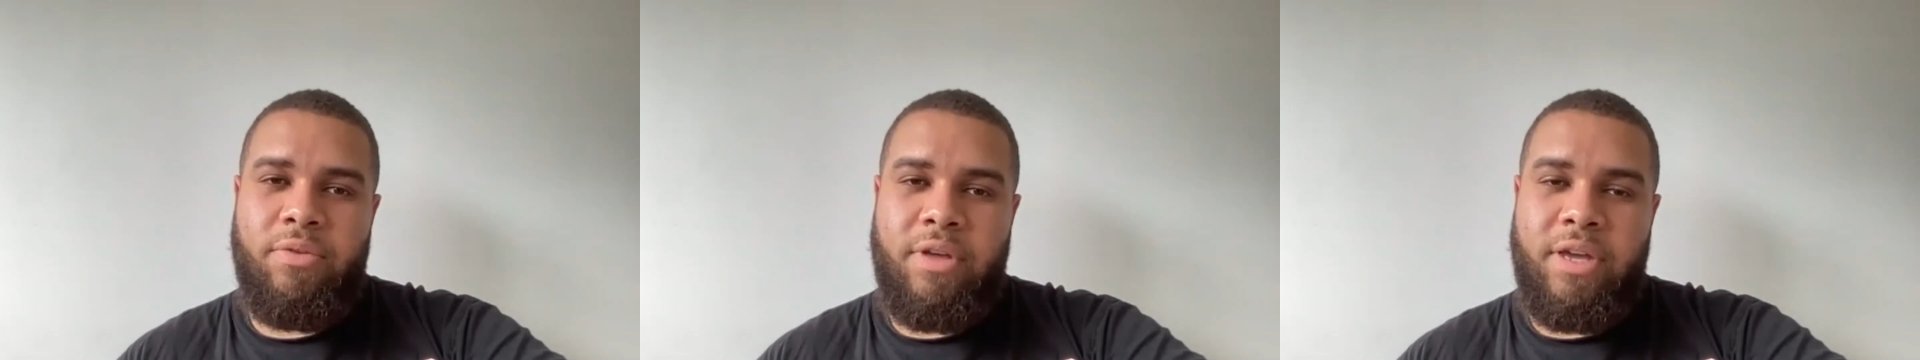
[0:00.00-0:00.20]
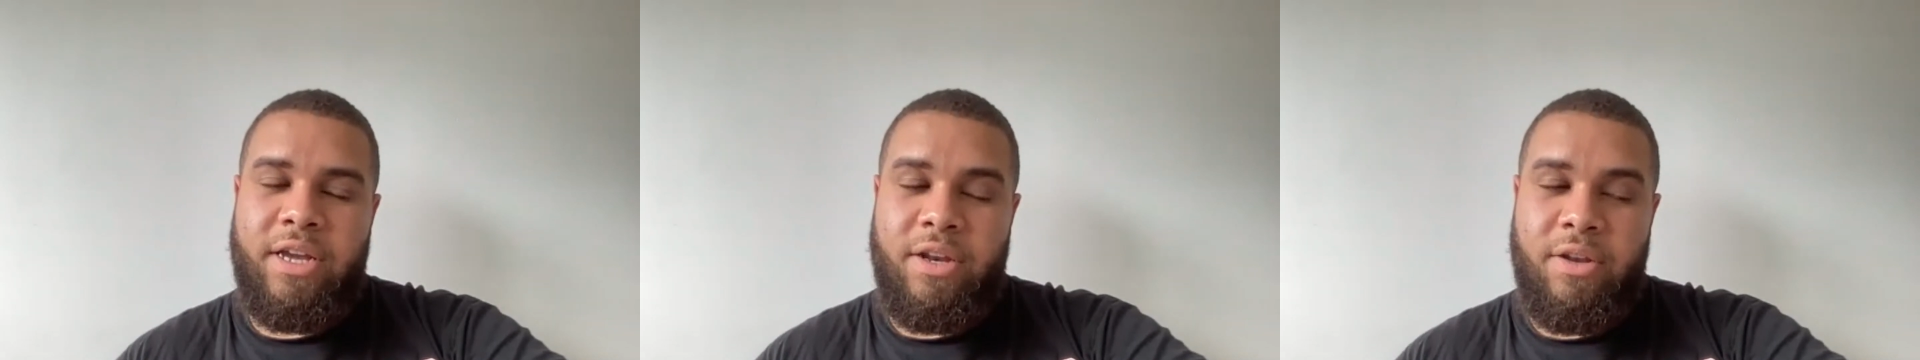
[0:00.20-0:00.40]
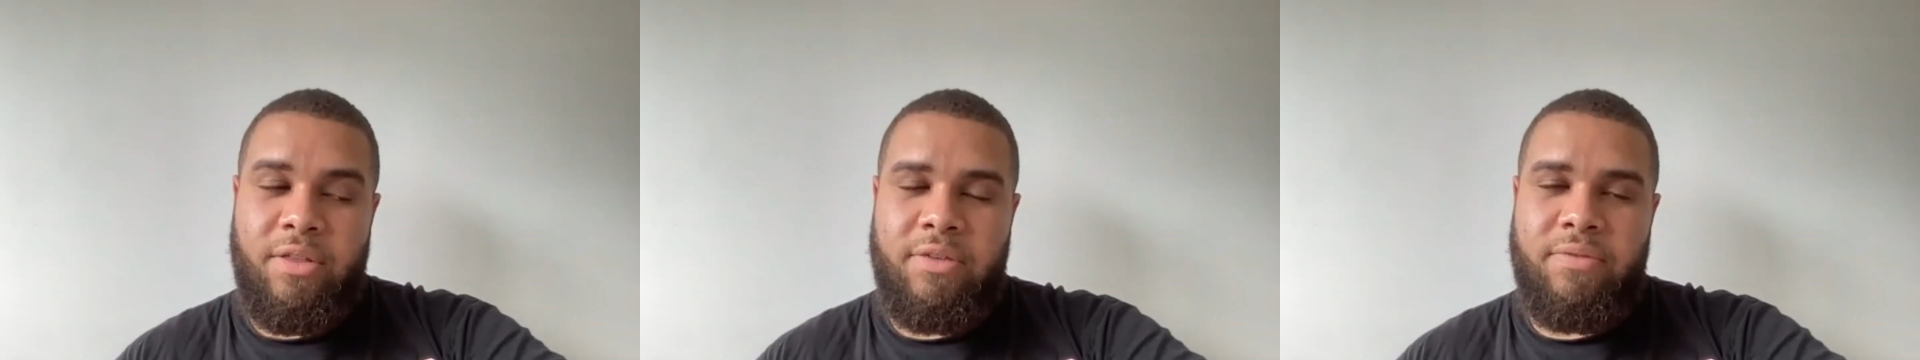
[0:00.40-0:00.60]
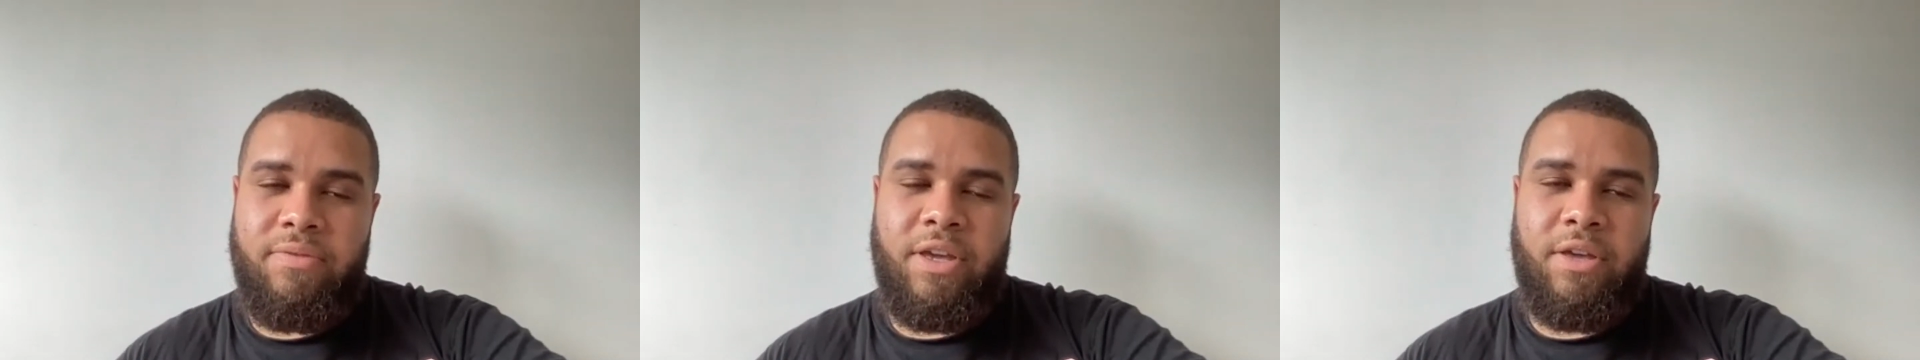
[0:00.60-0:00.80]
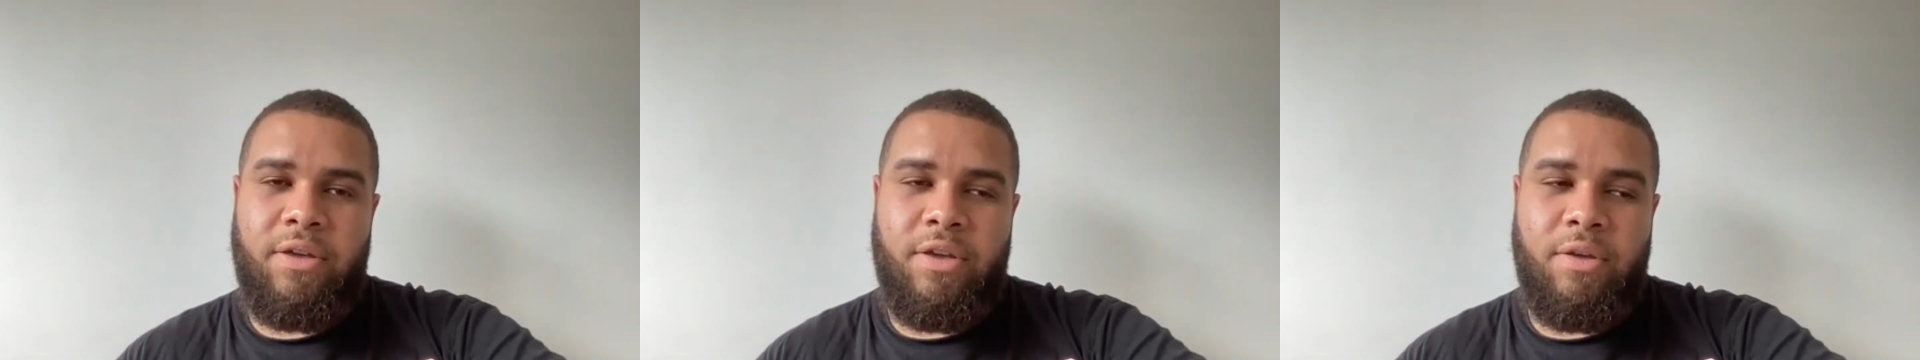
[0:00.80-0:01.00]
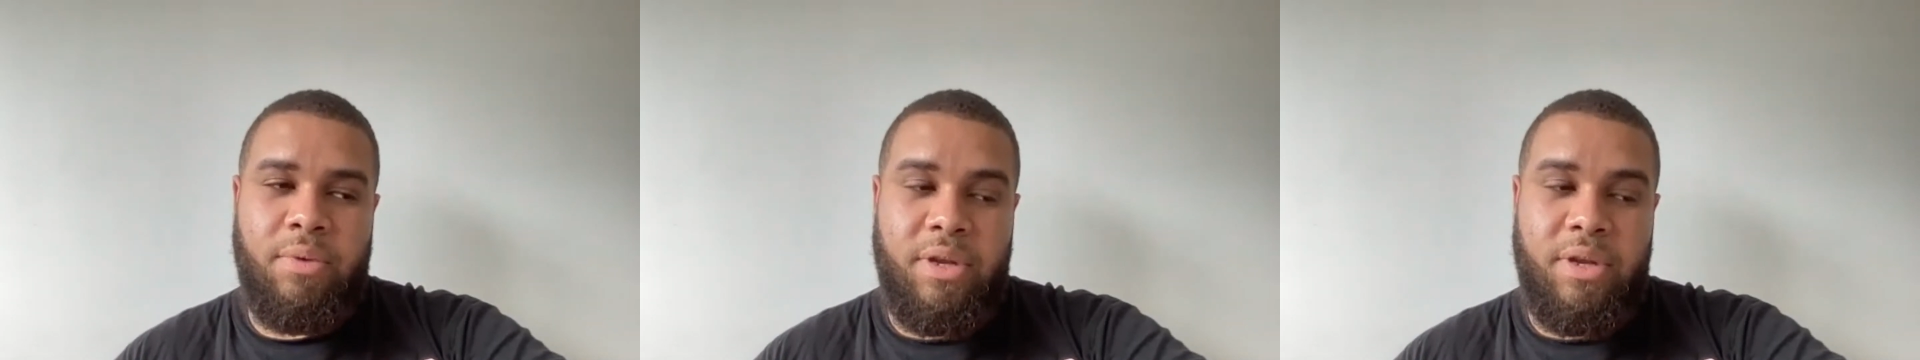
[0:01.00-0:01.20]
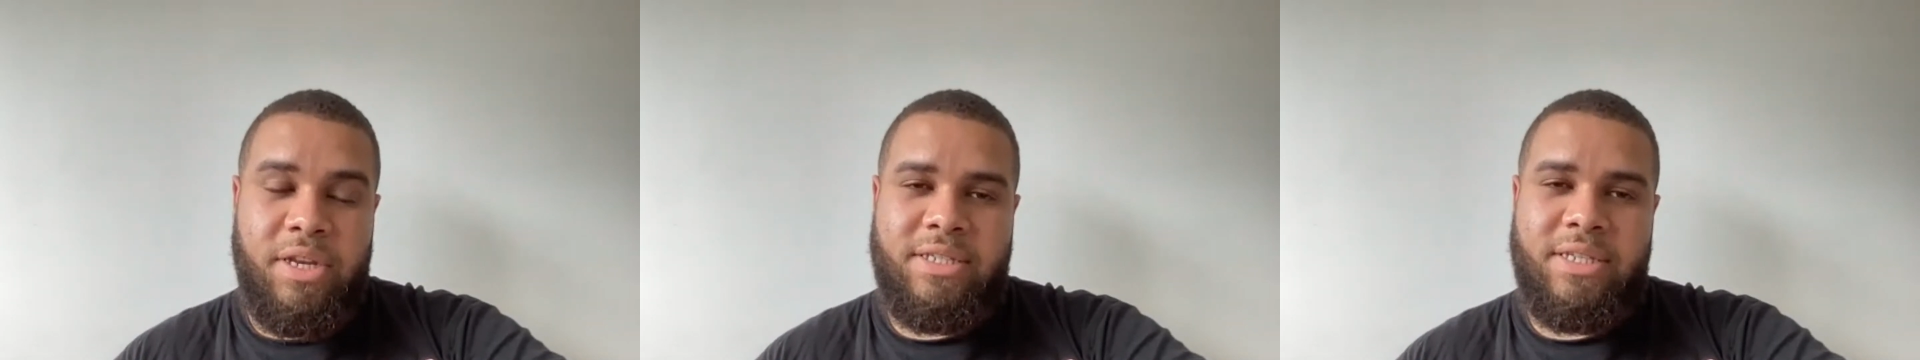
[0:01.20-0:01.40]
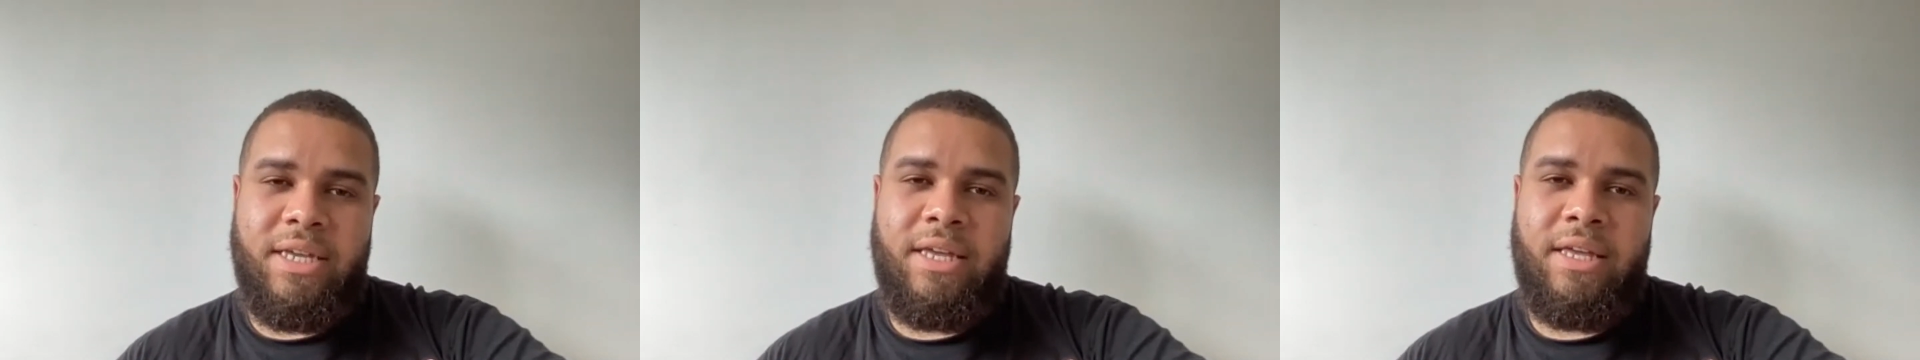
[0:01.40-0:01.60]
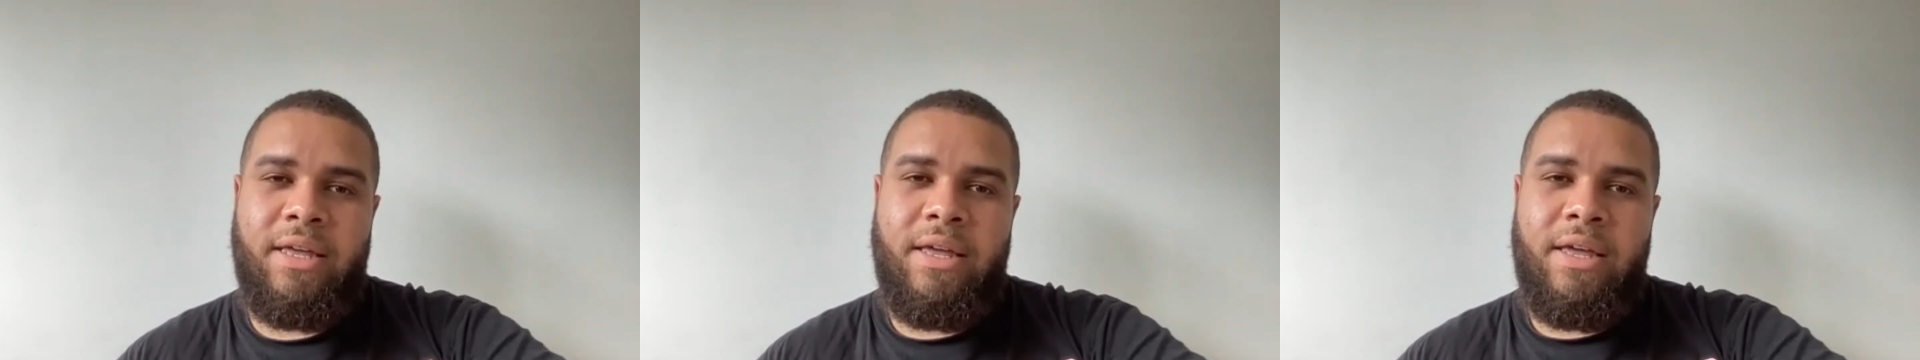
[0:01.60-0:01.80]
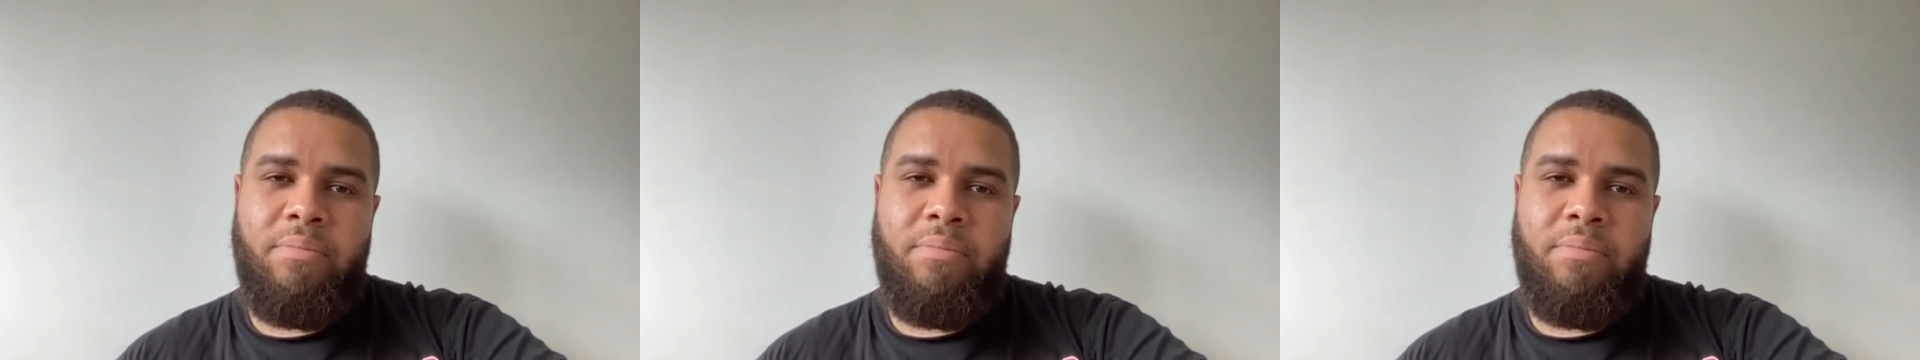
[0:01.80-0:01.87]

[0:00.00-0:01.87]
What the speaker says: inclusive community,